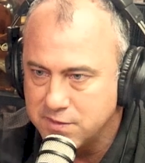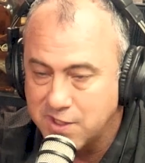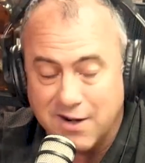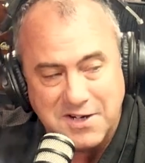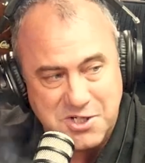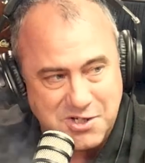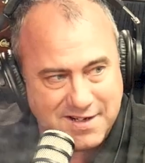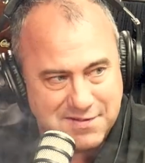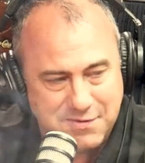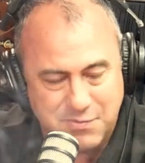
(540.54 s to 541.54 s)
cigar
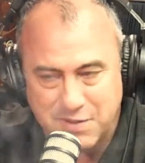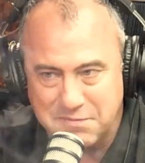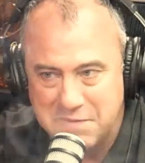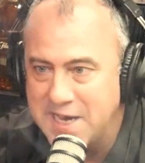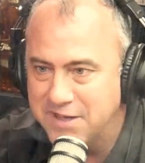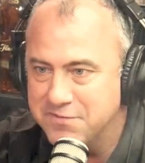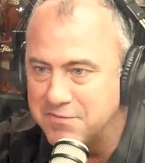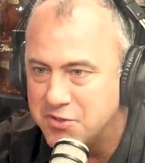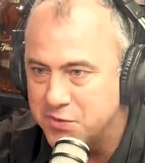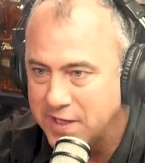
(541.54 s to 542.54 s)
industry, we can't
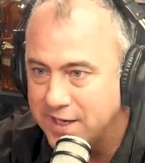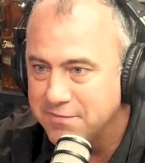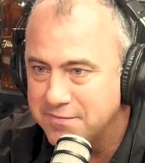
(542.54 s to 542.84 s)
do that.